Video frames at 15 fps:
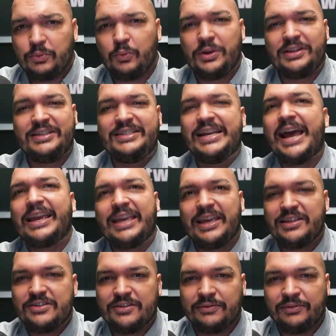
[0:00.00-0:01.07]
with
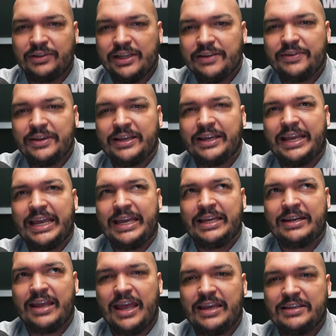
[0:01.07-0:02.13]
decades of living
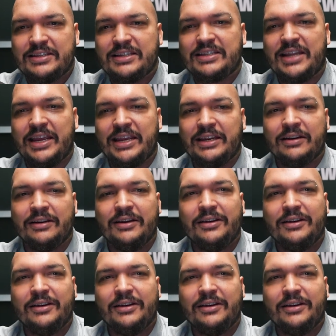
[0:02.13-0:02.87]
in a state